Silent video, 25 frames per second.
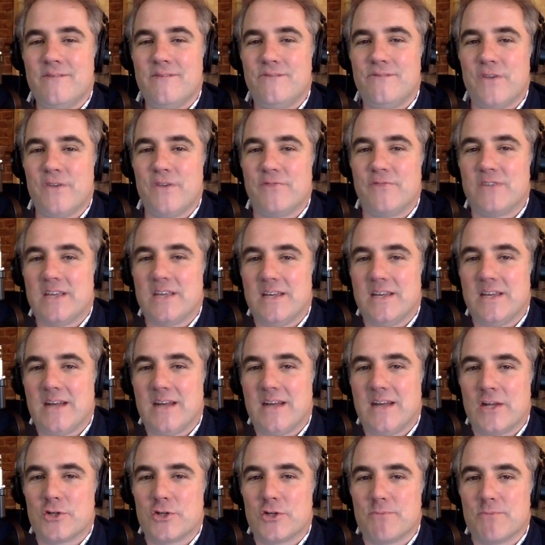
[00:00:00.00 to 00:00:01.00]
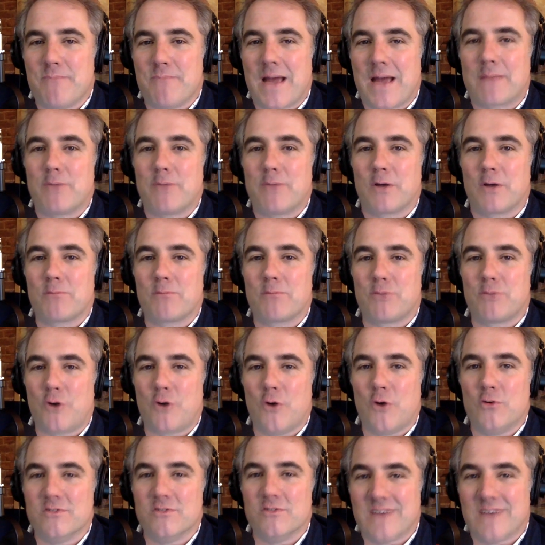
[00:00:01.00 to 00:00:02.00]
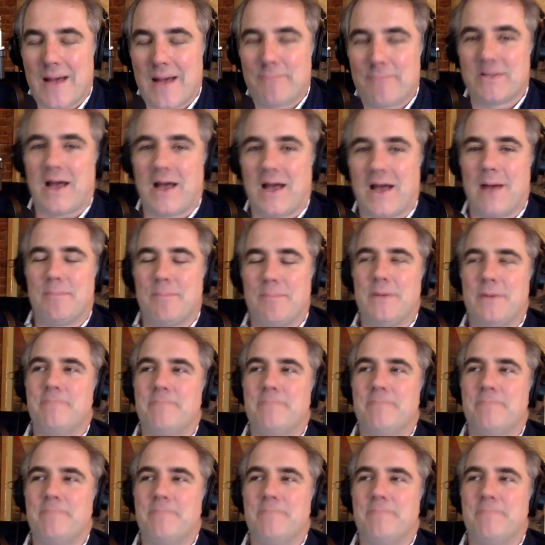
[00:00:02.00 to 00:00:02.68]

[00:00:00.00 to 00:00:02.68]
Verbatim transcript: 15 inch MacBook Pro laptop